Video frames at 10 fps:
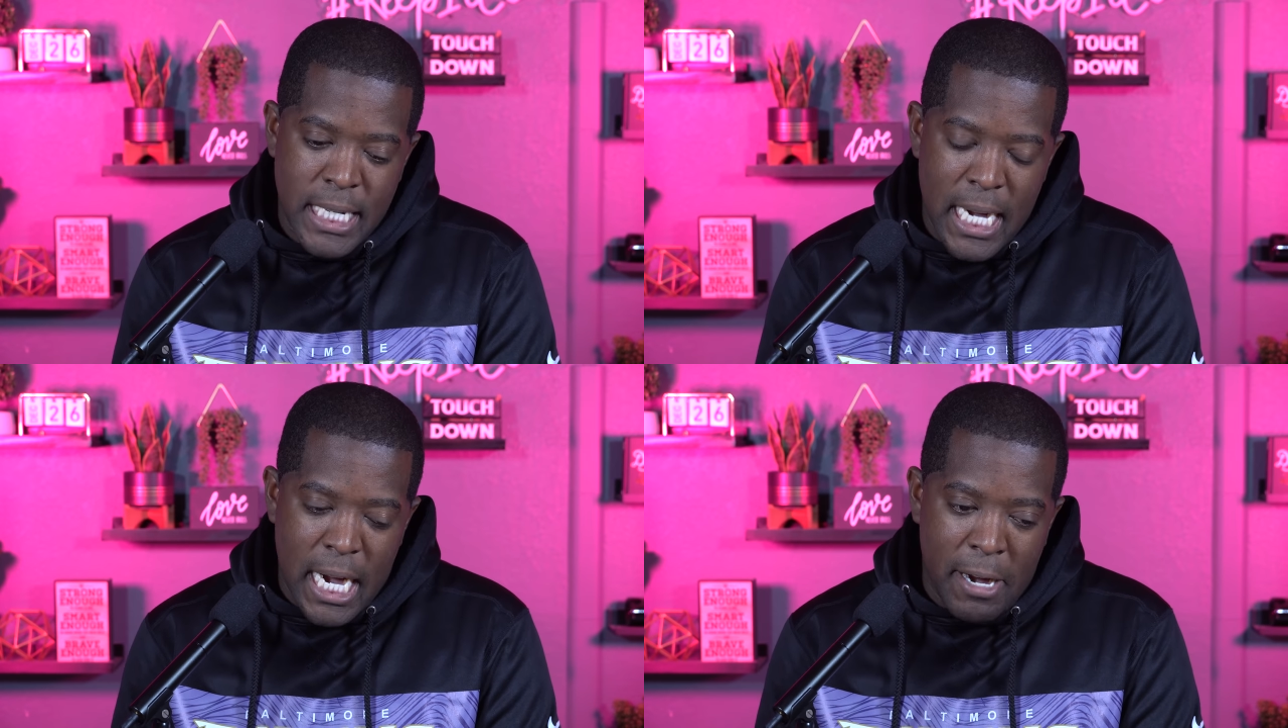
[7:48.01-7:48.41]

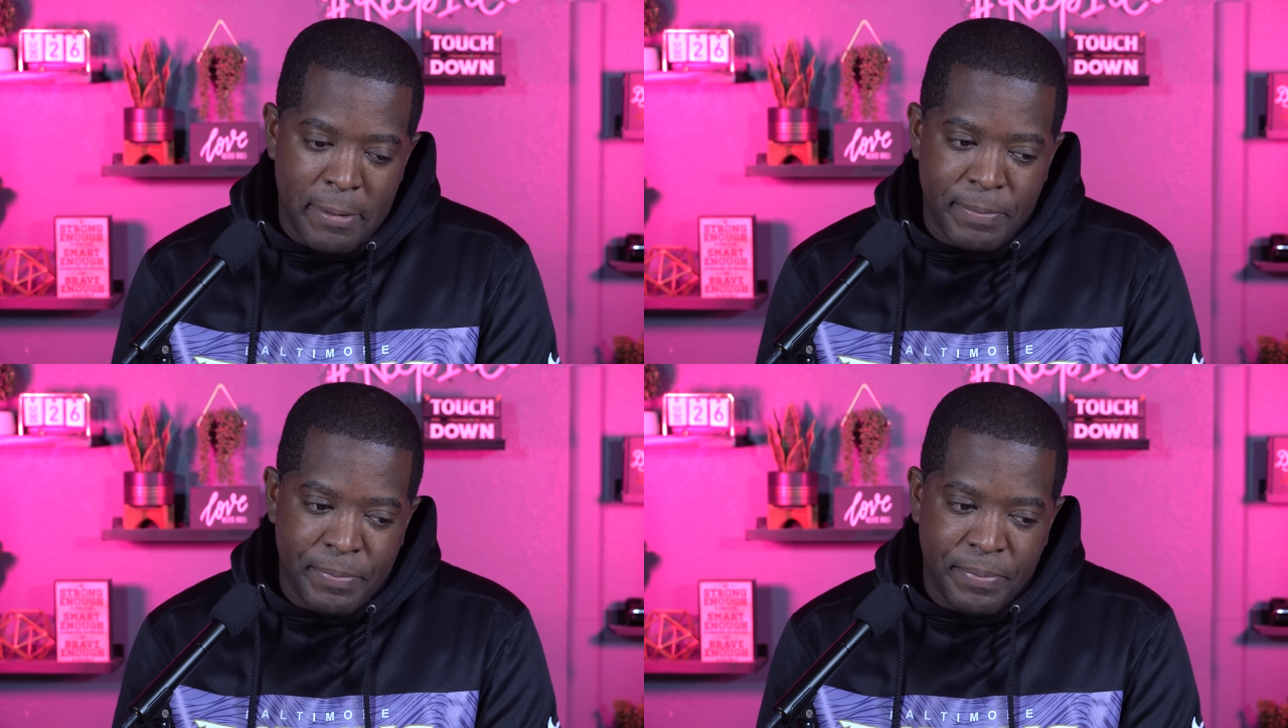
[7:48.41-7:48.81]

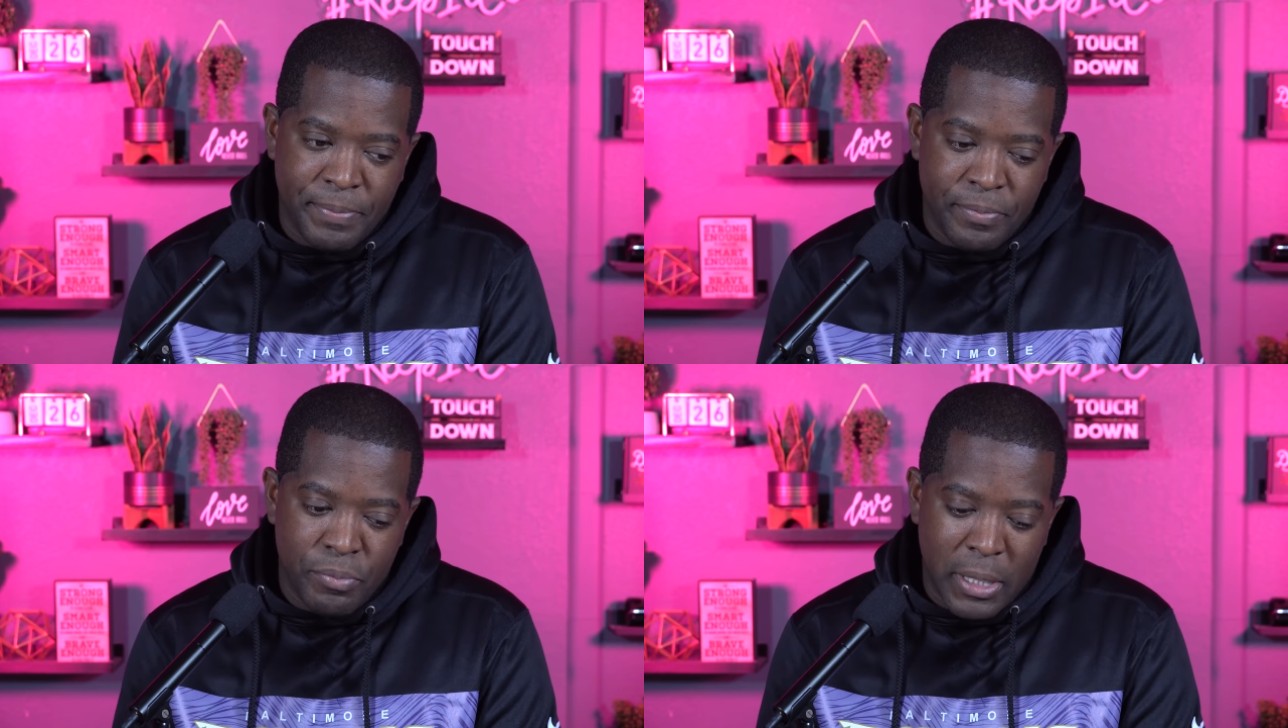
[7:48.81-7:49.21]

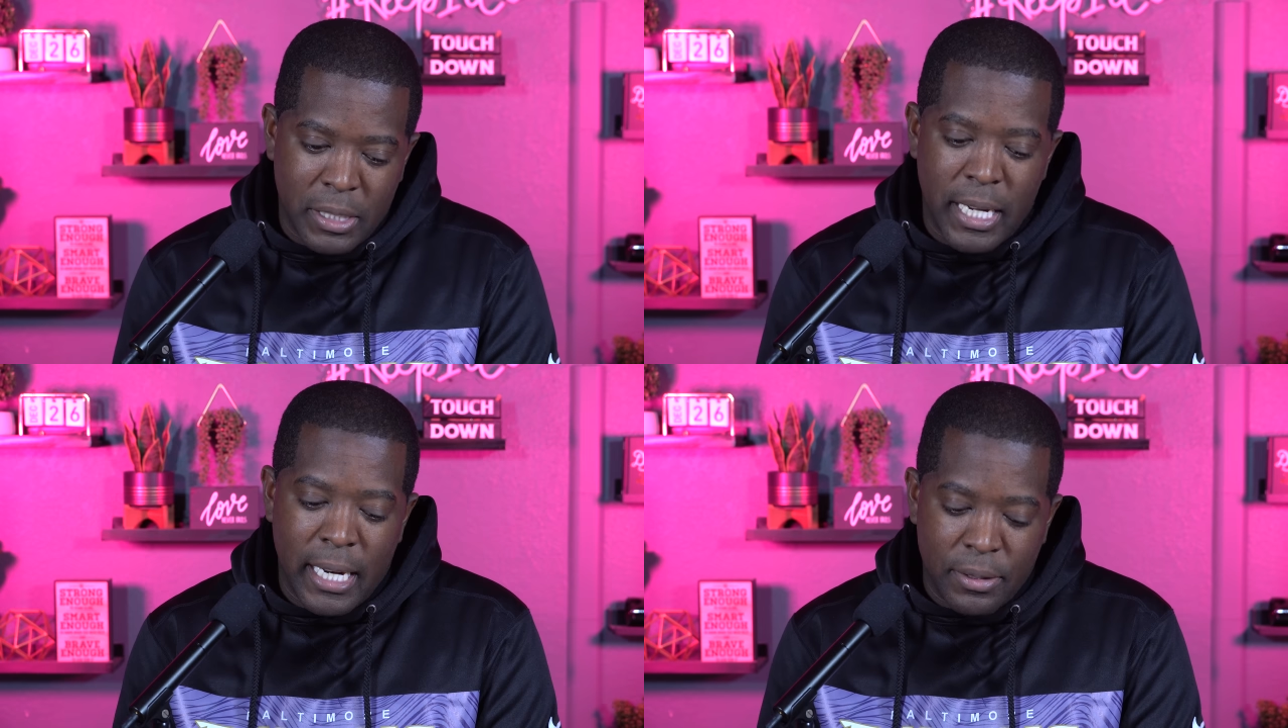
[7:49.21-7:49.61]
Um, but
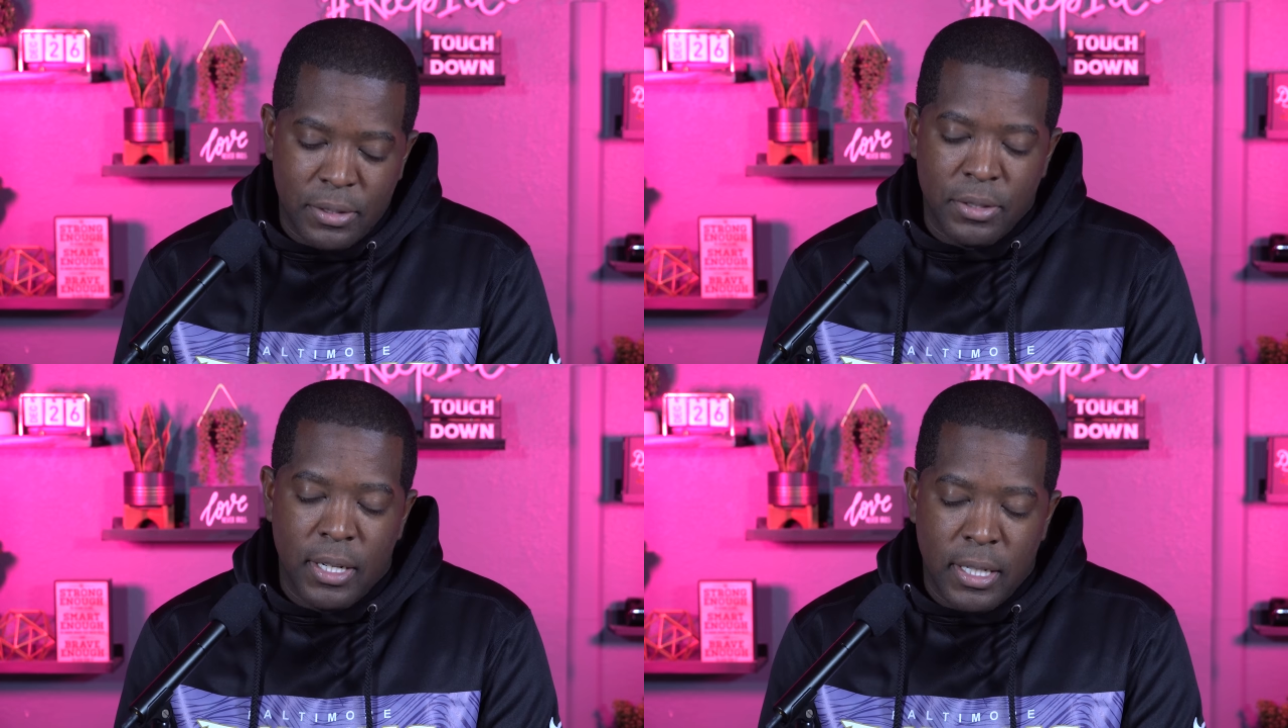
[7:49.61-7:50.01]
shout out
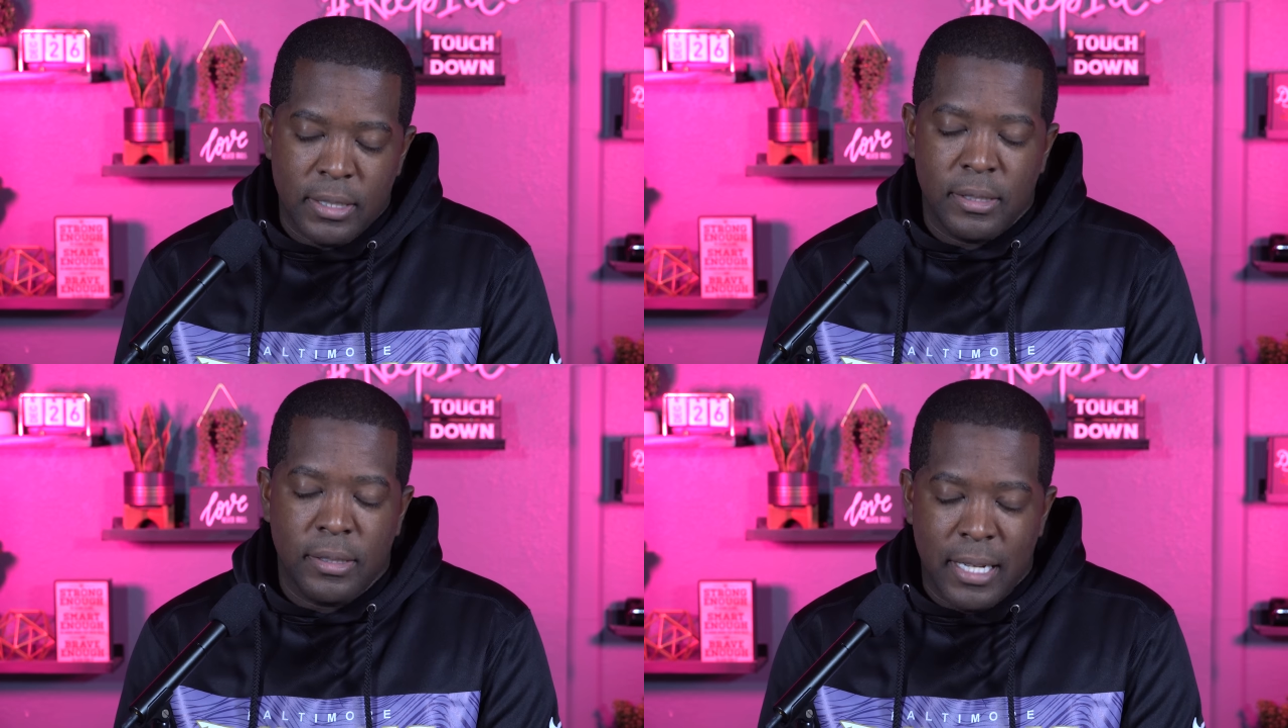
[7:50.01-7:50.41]
to uh,